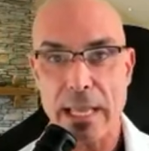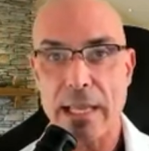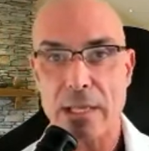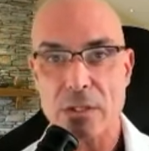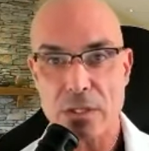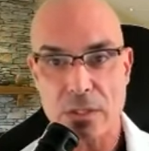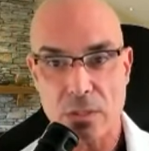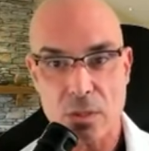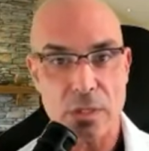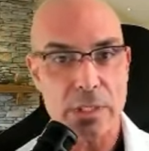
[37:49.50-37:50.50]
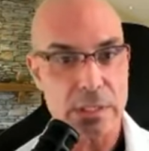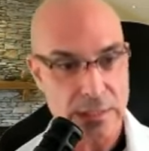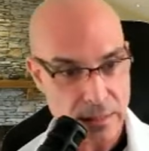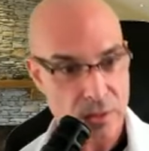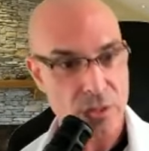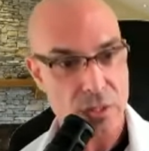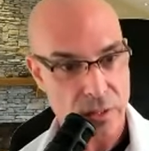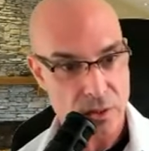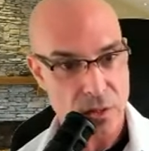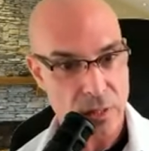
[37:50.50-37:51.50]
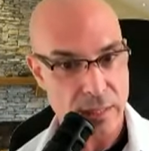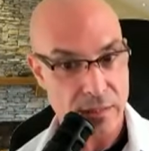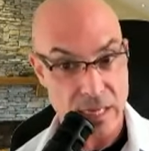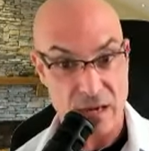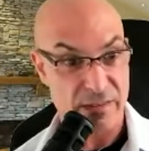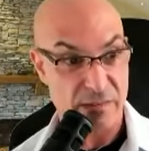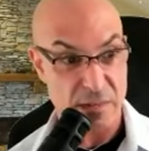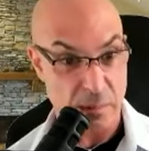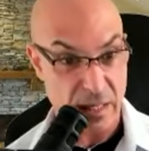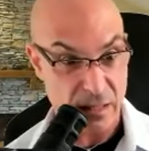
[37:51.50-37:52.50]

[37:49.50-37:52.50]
And she's going to call you and tell you she's going to start. I said, I don't even have to be